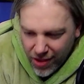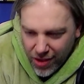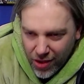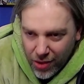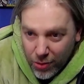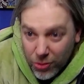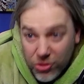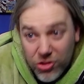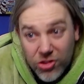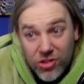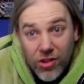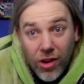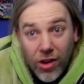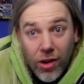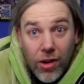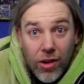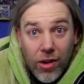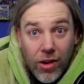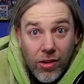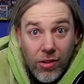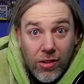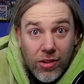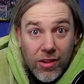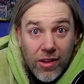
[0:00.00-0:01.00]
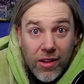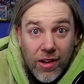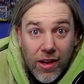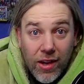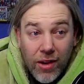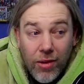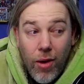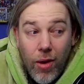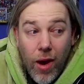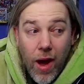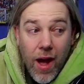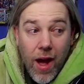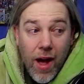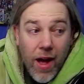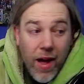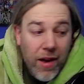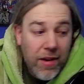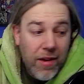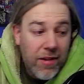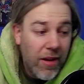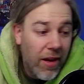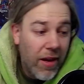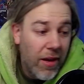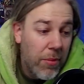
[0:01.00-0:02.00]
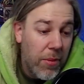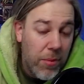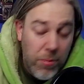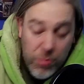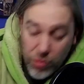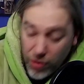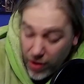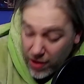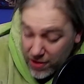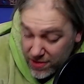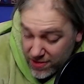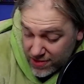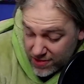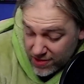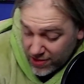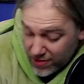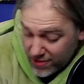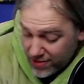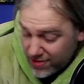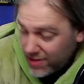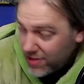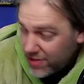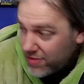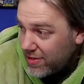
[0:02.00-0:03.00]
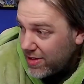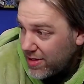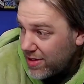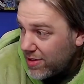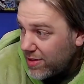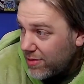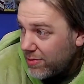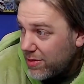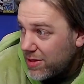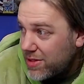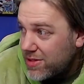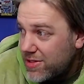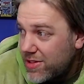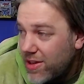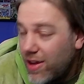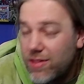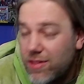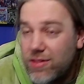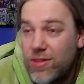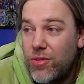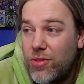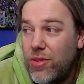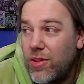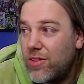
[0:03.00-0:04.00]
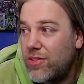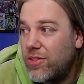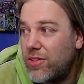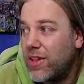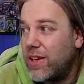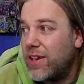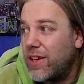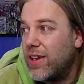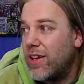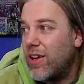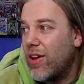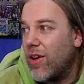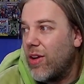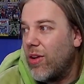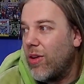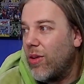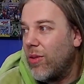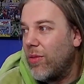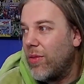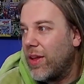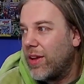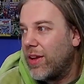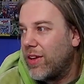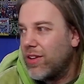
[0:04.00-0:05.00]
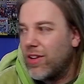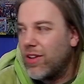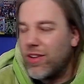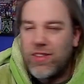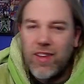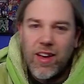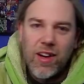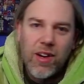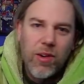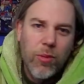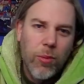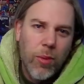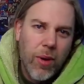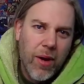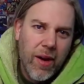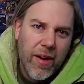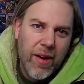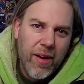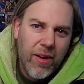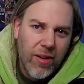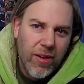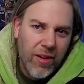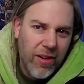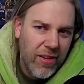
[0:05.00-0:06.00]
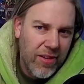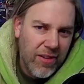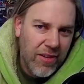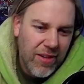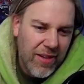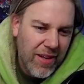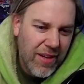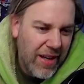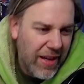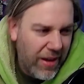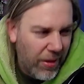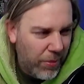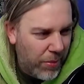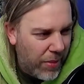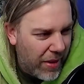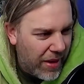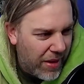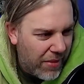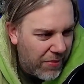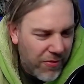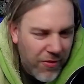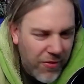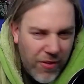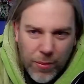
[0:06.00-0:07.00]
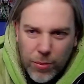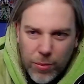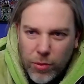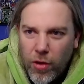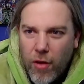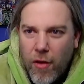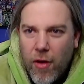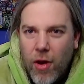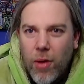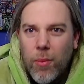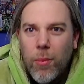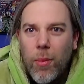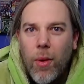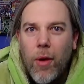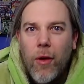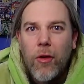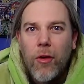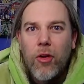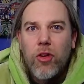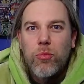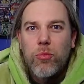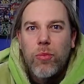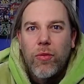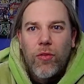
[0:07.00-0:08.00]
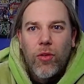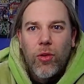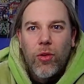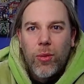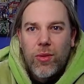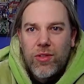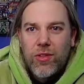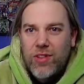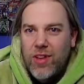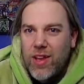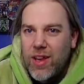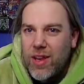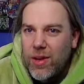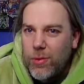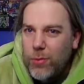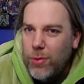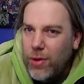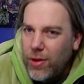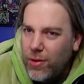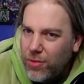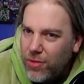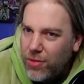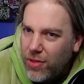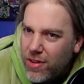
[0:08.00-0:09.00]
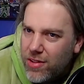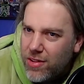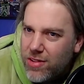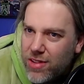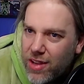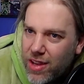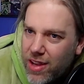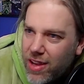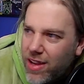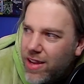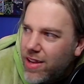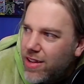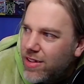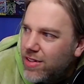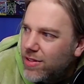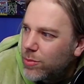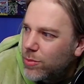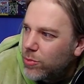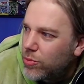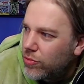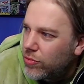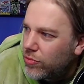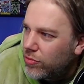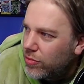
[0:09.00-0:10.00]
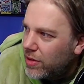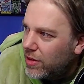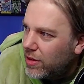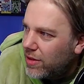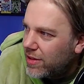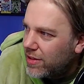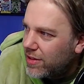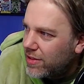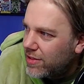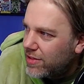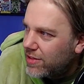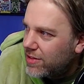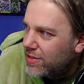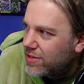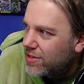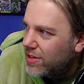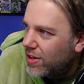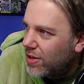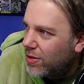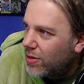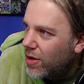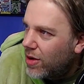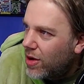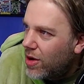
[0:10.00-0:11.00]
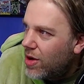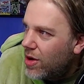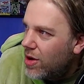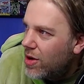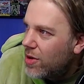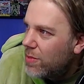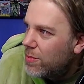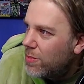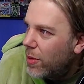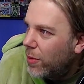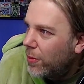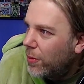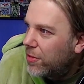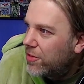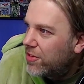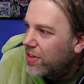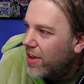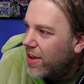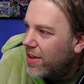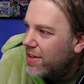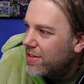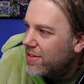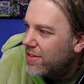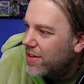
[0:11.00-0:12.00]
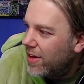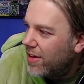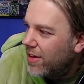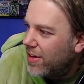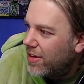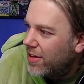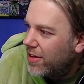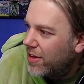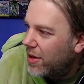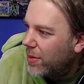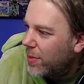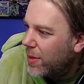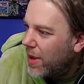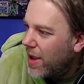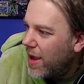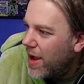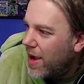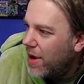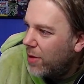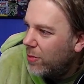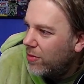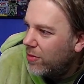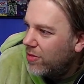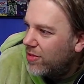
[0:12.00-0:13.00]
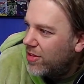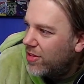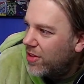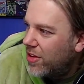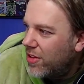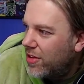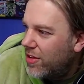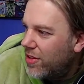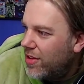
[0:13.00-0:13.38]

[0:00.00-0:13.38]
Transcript: Which is not long, you know, and I'm impressed considering we started this thinking, oh, they're going to take a while and it'll be February or March before we see it. Well, this is brilliant. So both sets are going to be out